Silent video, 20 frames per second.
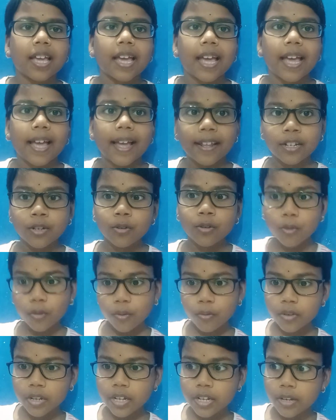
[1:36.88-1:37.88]
and
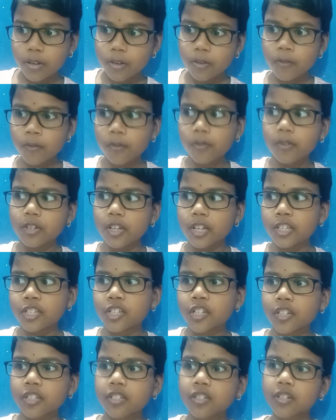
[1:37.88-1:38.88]
he
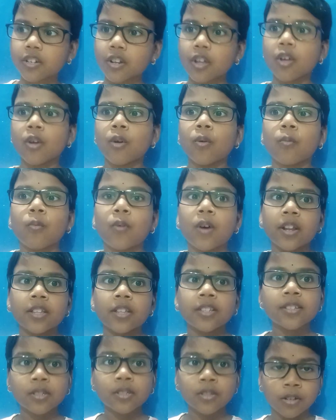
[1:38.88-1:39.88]
just
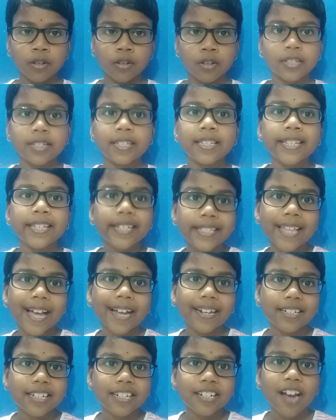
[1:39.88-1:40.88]
wants to see
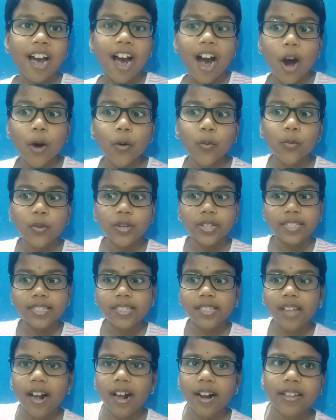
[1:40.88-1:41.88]
that how the
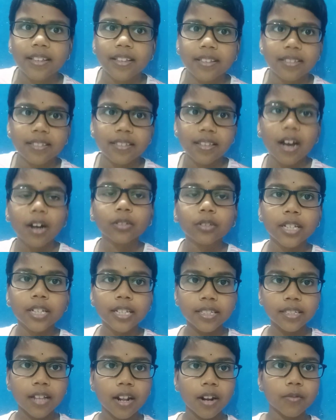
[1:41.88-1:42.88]

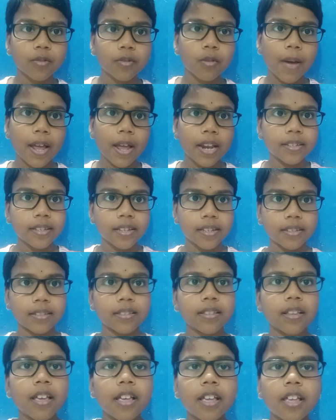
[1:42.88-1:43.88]
inside of the palace is.
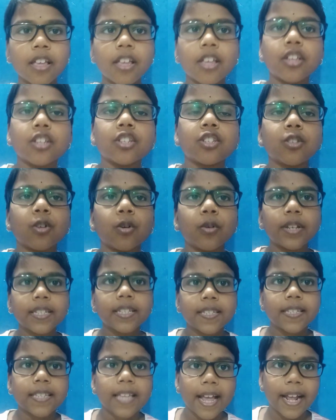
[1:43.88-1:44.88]
So he
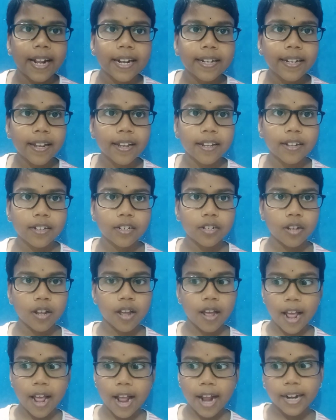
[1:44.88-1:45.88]
said,
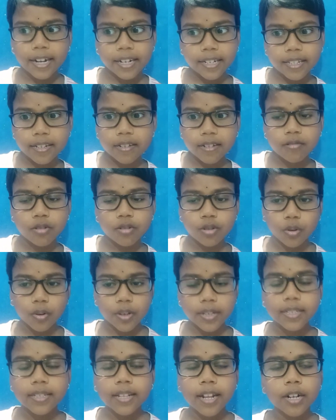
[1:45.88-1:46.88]

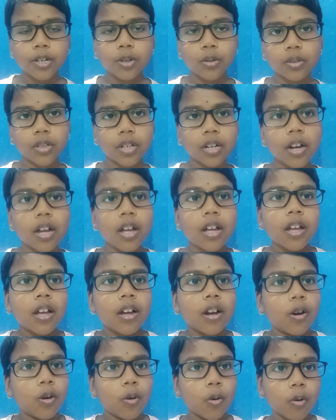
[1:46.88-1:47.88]
to the
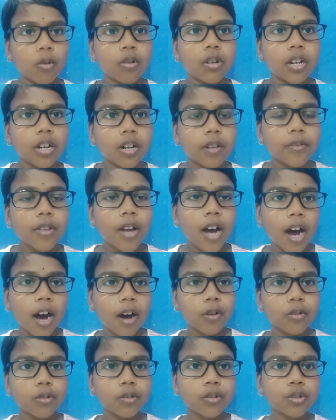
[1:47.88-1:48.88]
owner of the
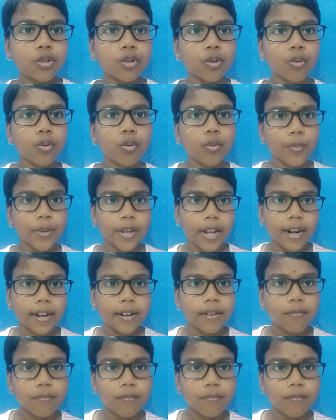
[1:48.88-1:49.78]
house to whom he had